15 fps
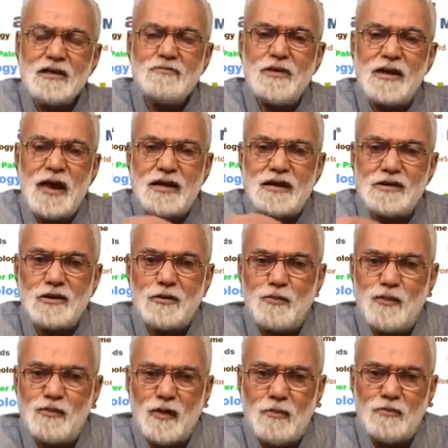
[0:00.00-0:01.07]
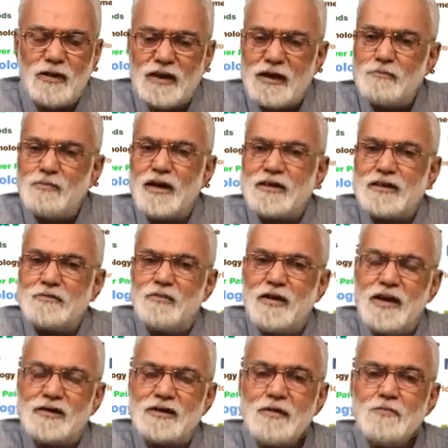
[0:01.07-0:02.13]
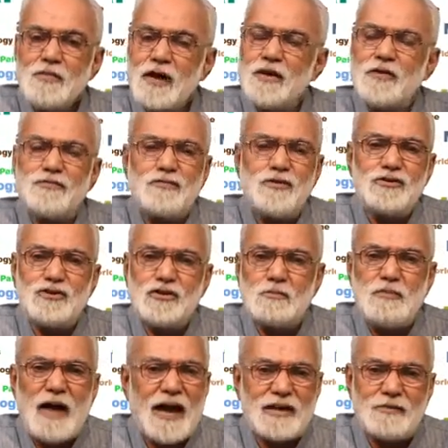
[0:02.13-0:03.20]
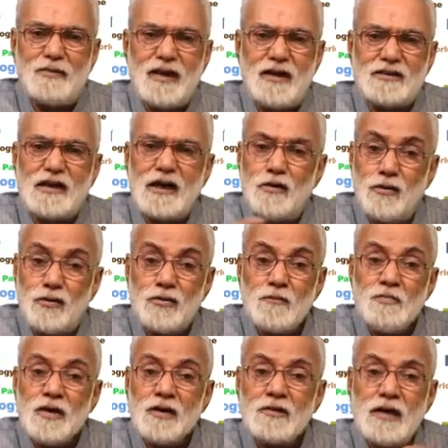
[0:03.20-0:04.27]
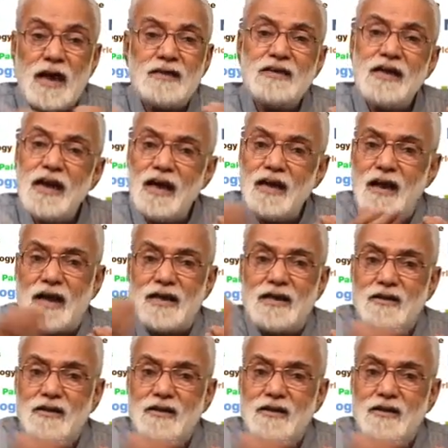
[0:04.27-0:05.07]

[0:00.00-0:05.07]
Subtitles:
varieties of obliquely blunted blades, and of course your backed blades galore. And they are